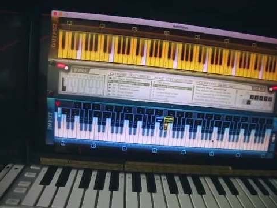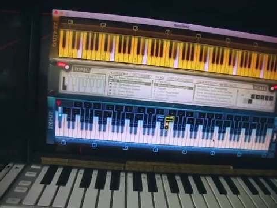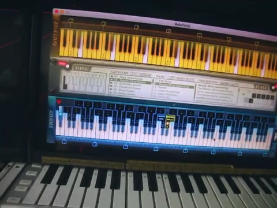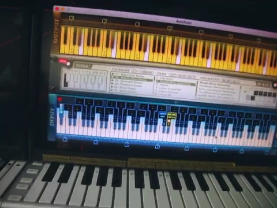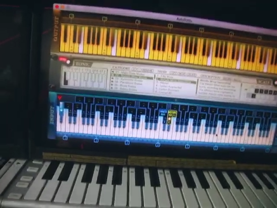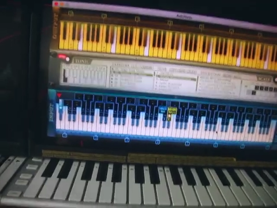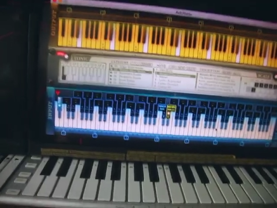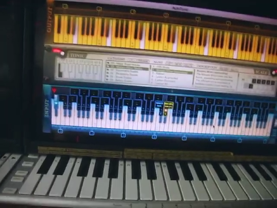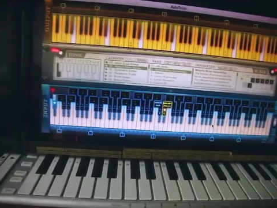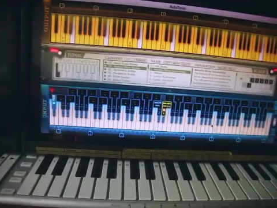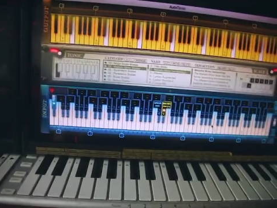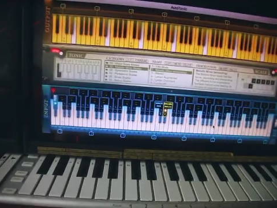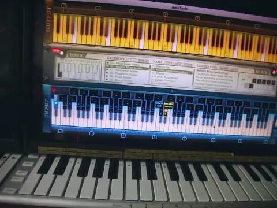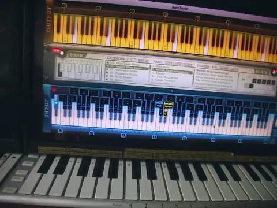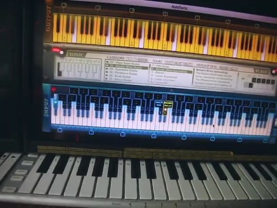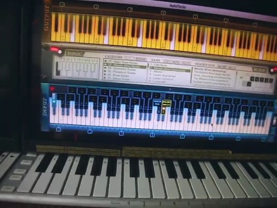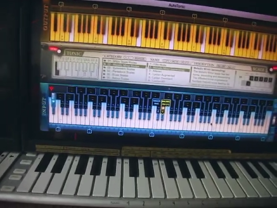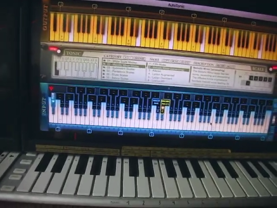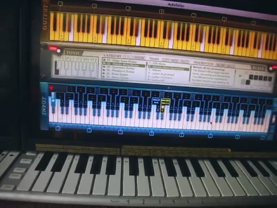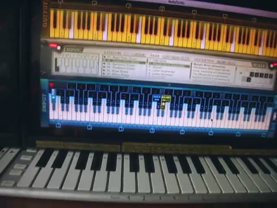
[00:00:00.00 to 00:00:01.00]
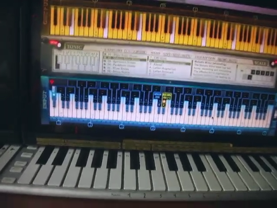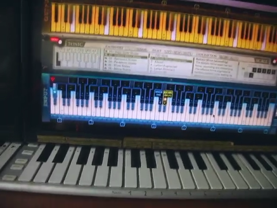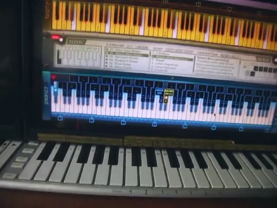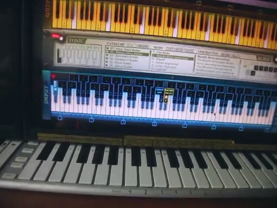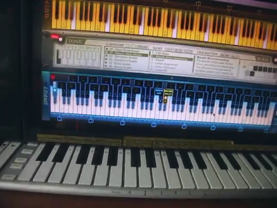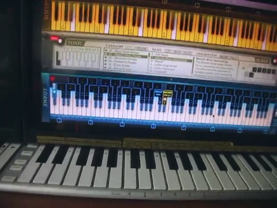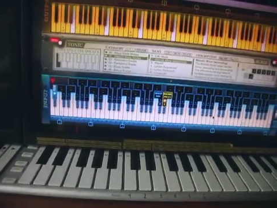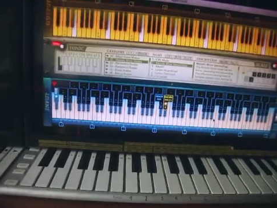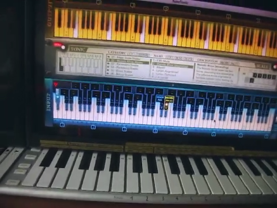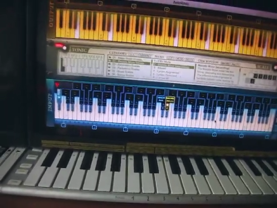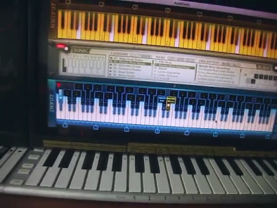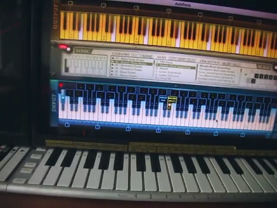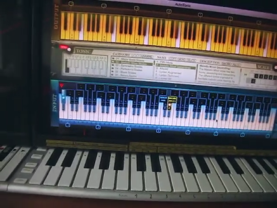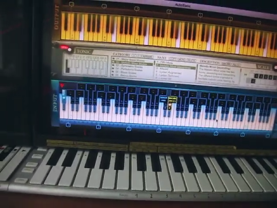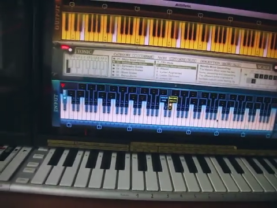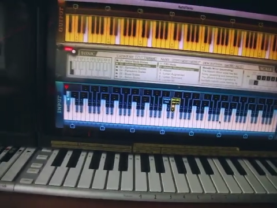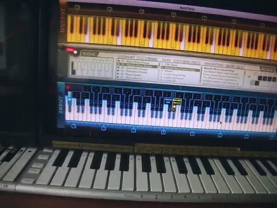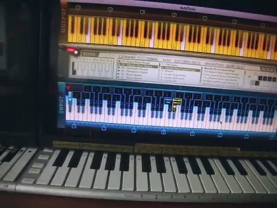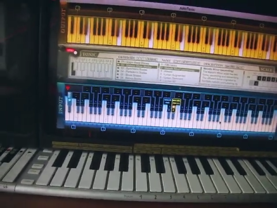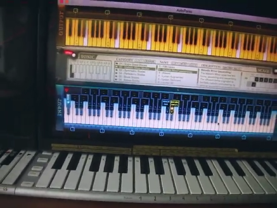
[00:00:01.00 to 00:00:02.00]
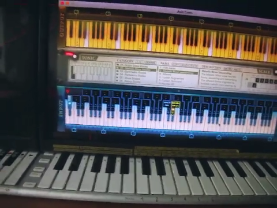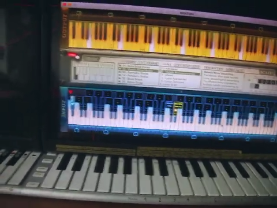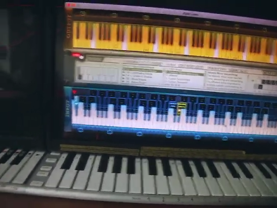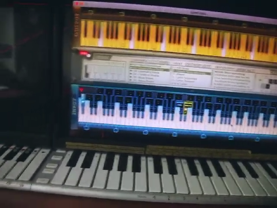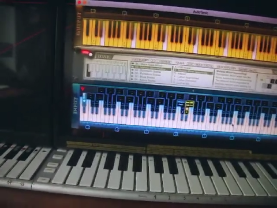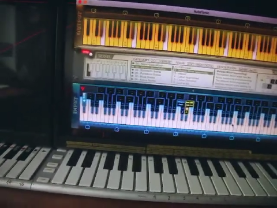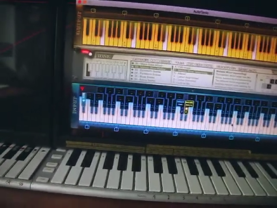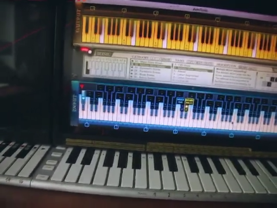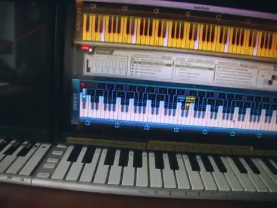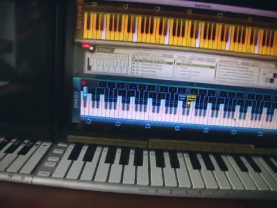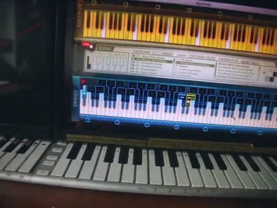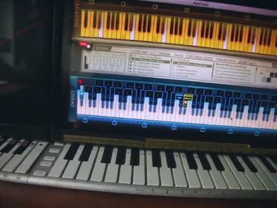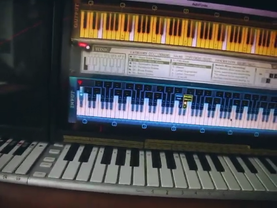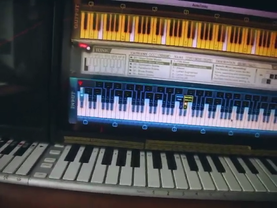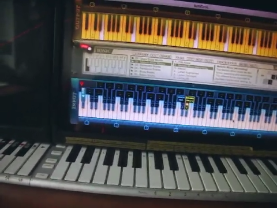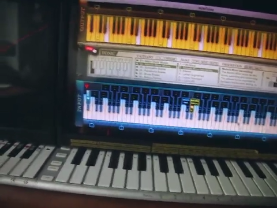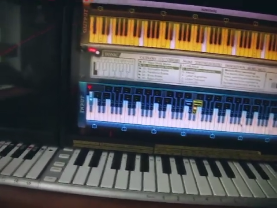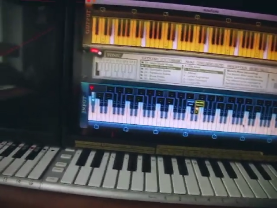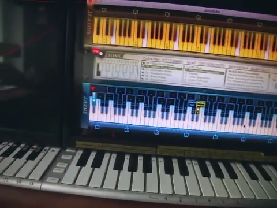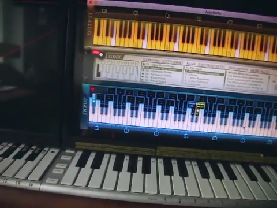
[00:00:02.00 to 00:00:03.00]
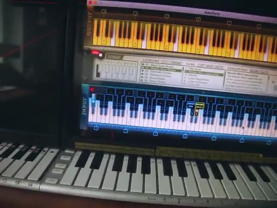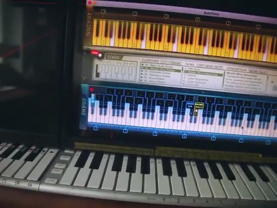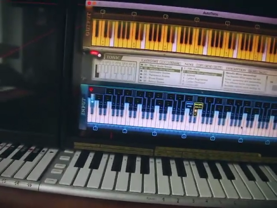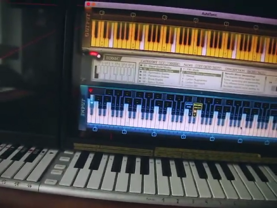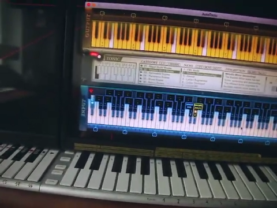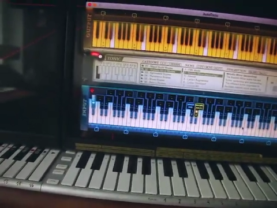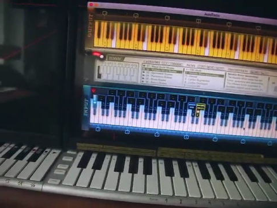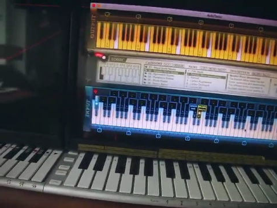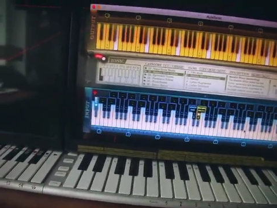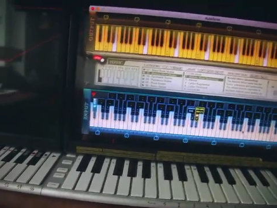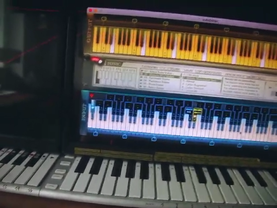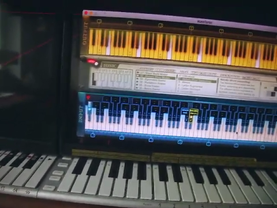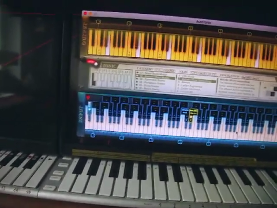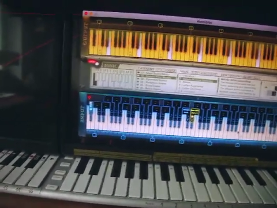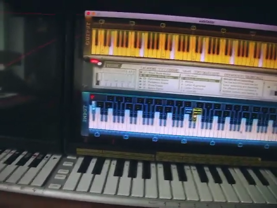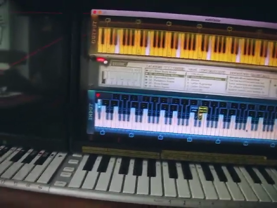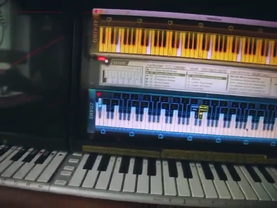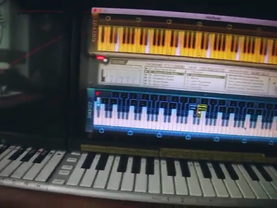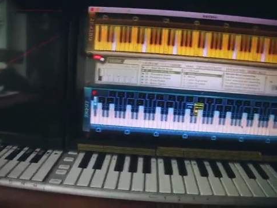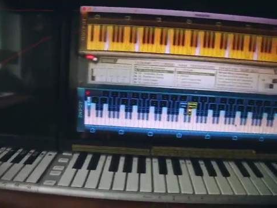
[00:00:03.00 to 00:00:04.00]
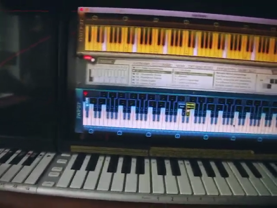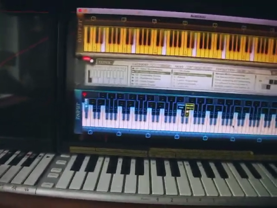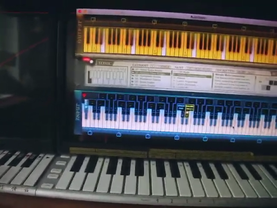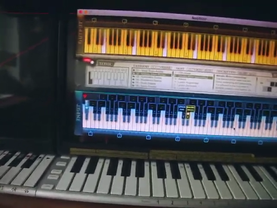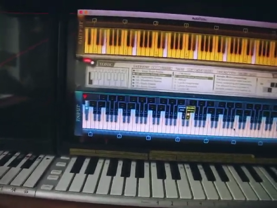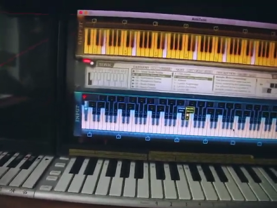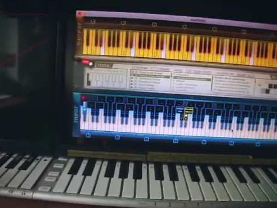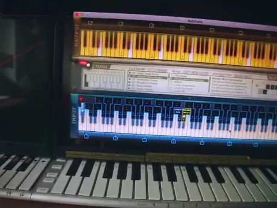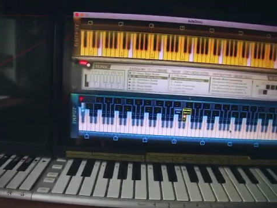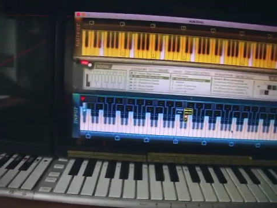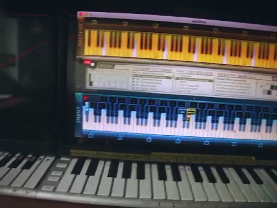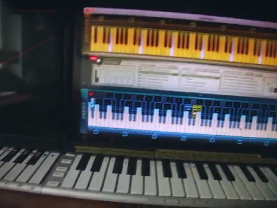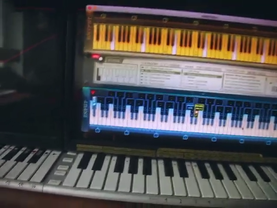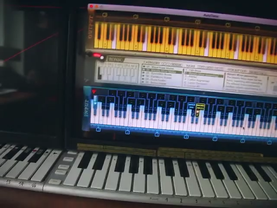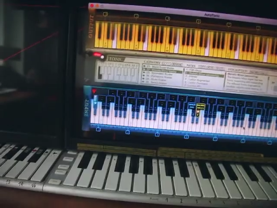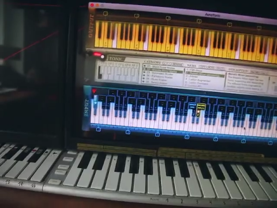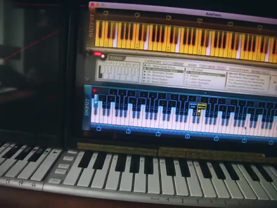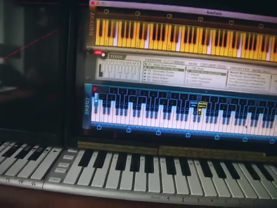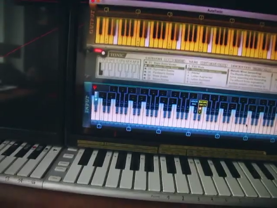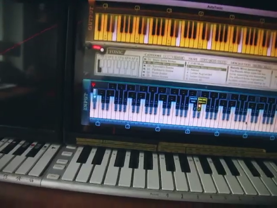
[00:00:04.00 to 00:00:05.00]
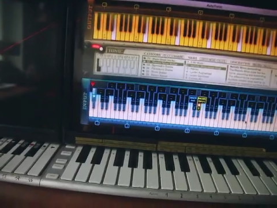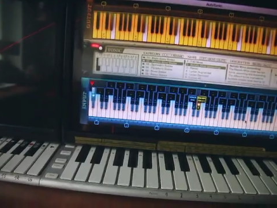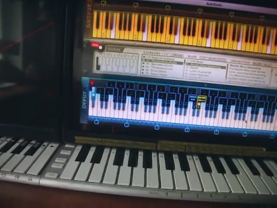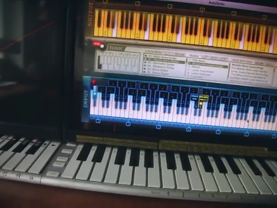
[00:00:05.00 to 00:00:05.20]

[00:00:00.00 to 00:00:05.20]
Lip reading: (no speaker visible)